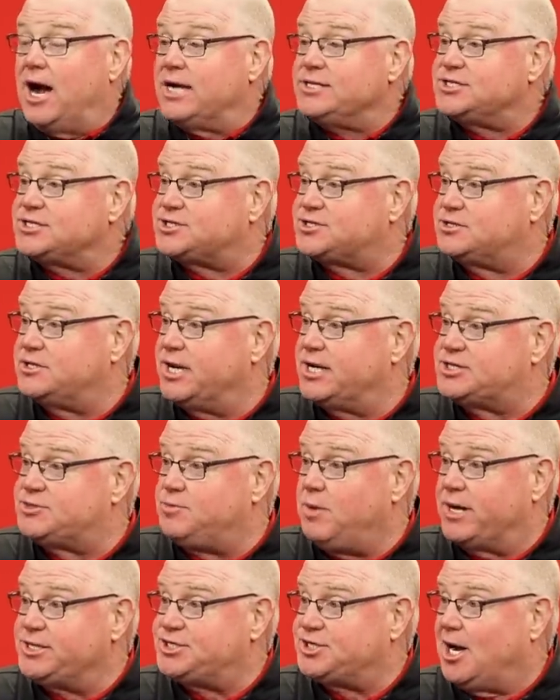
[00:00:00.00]
I just, it's
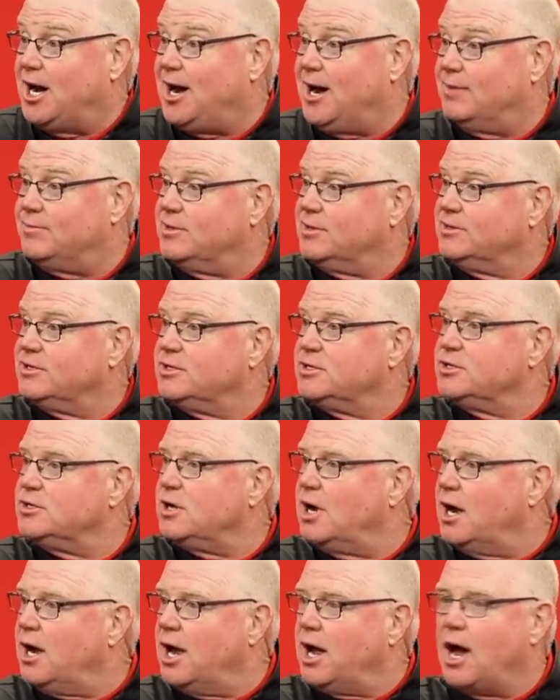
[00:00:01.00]
my job.
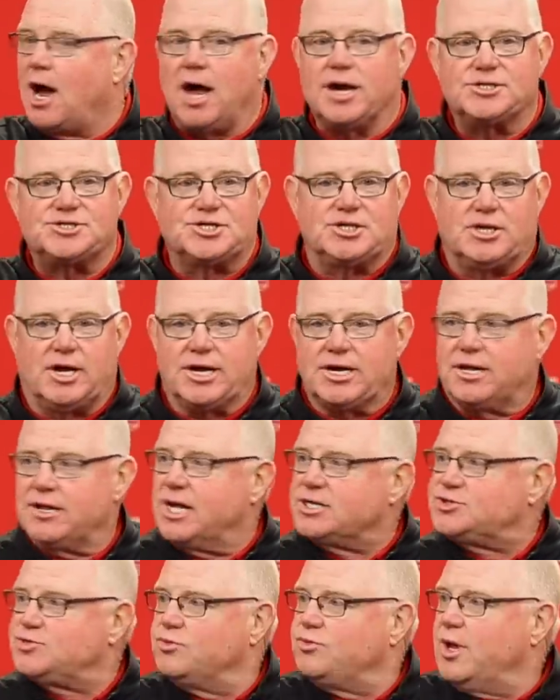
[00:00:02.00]
Honestly, like
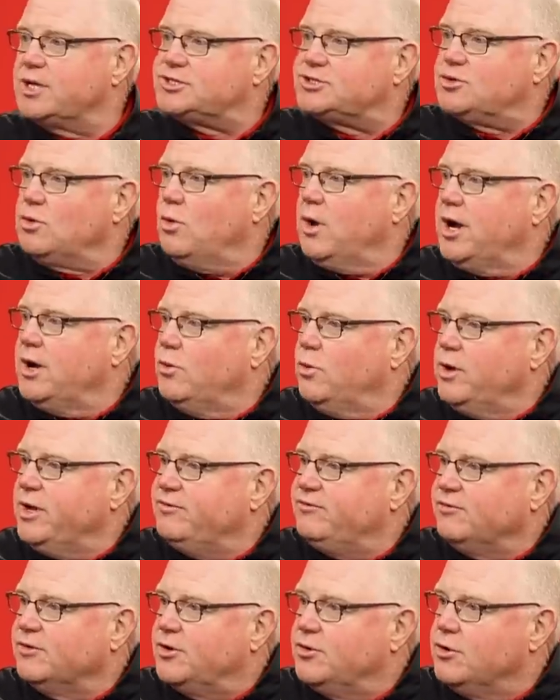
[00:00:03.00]
that's the way
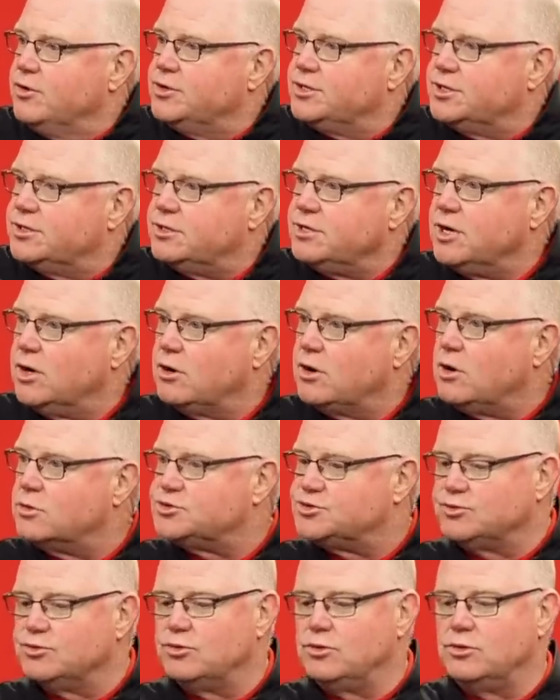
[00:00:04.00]
we've recruited. You know,
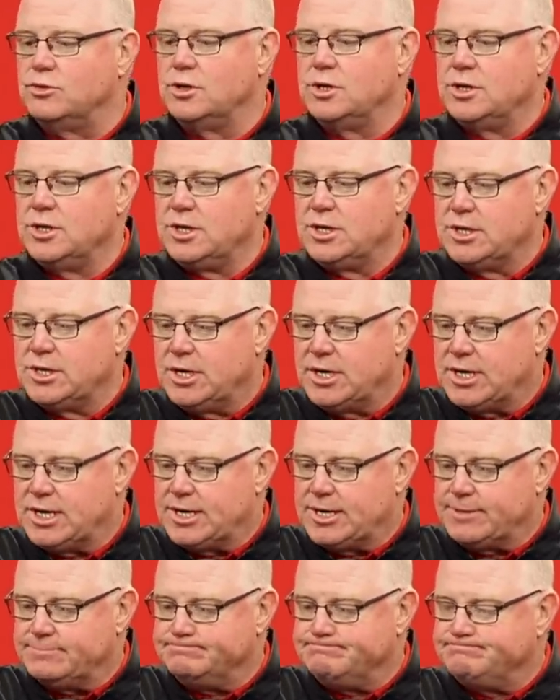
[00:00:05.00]
Coach Rule.
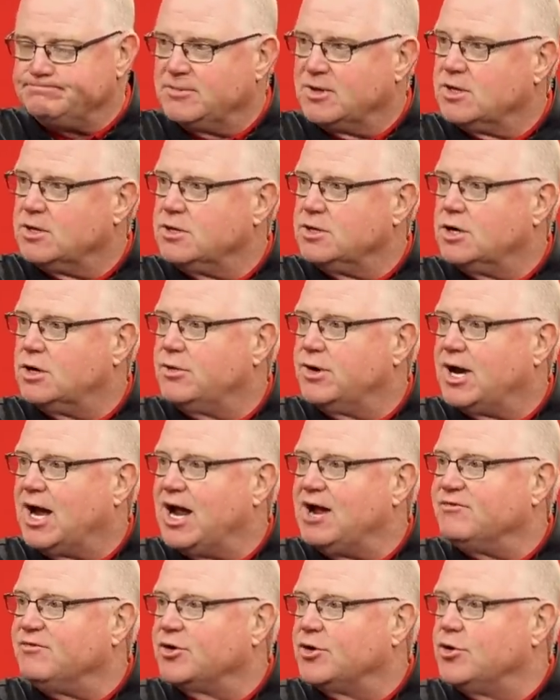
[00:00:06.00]
And
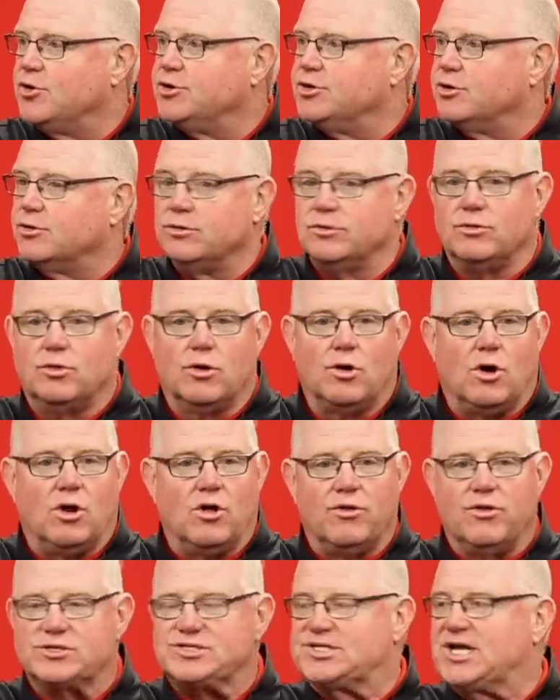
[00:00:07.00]
I have recruited, and
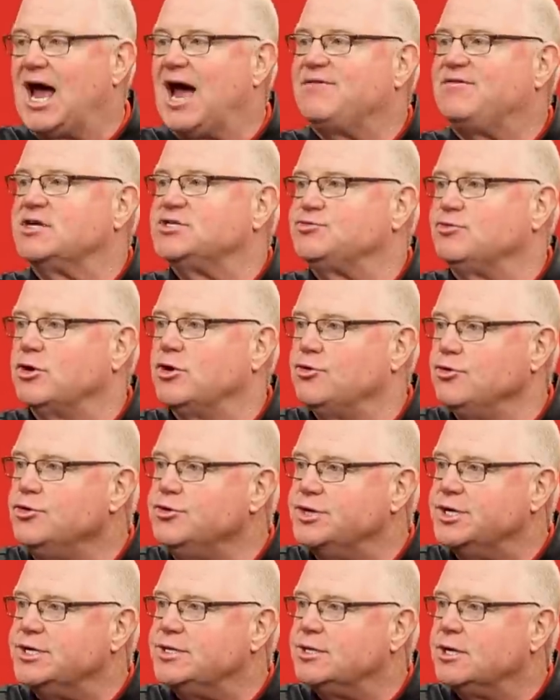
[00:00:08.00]
all the staff has
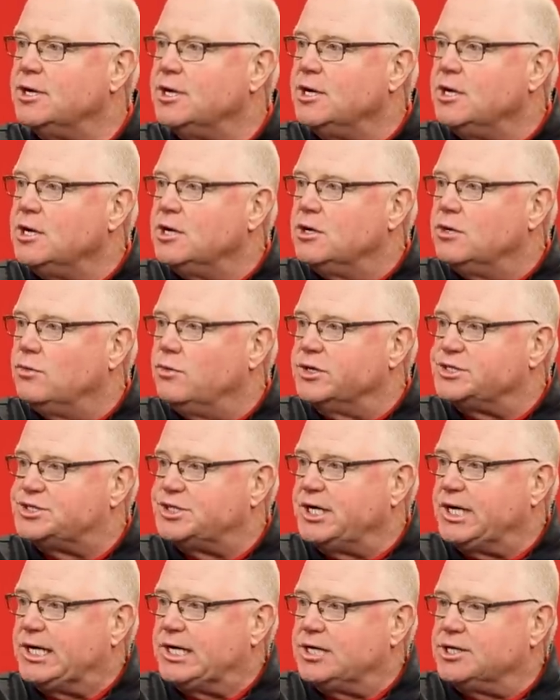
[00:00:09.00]
recruited, which
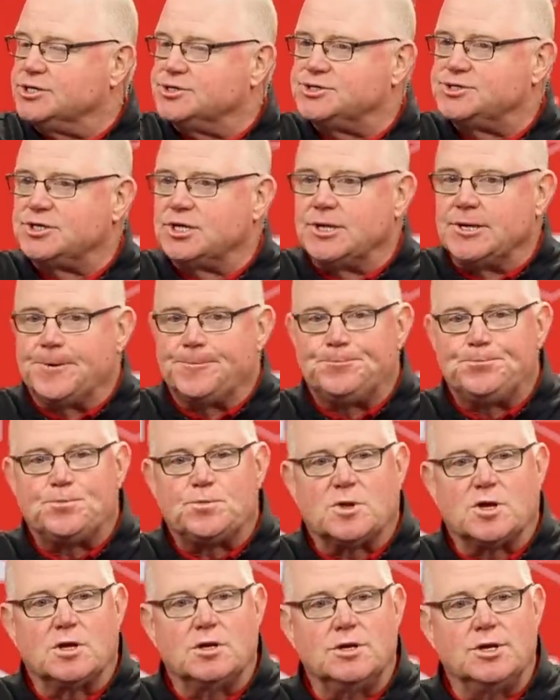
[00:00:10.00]
is,
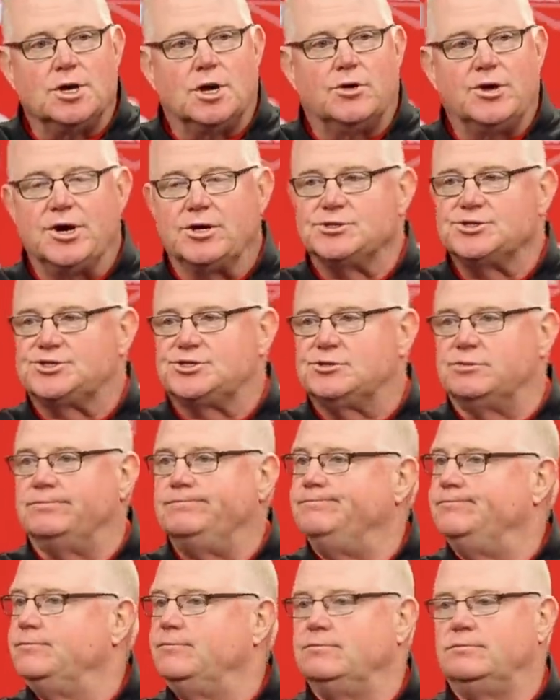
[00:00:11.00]
you know, here's
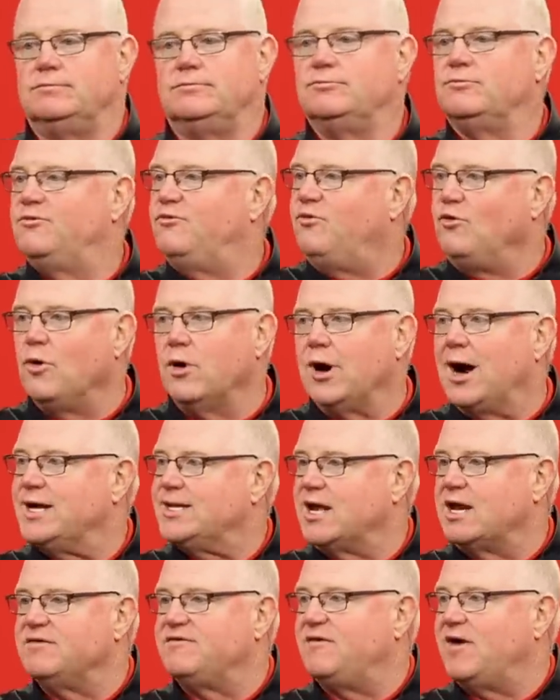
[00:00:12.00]
four
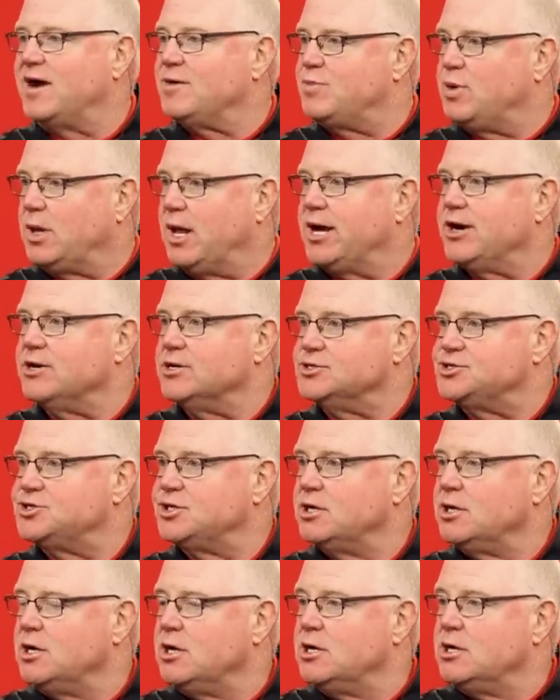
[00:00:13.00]
identified players,
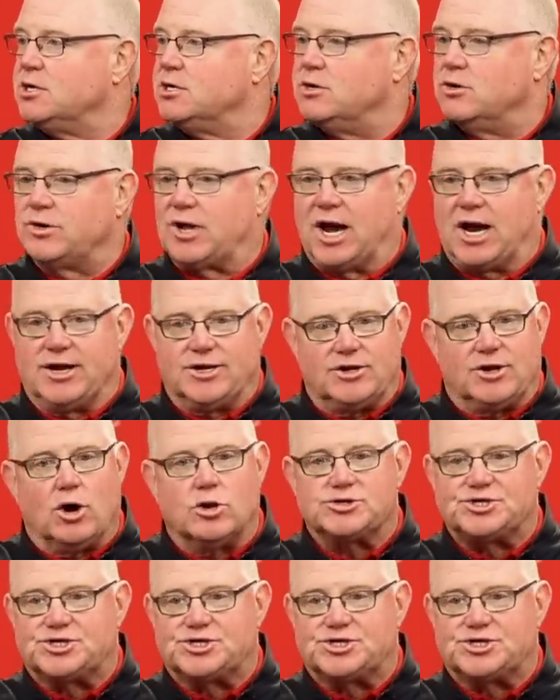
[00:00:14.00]
okay, and you go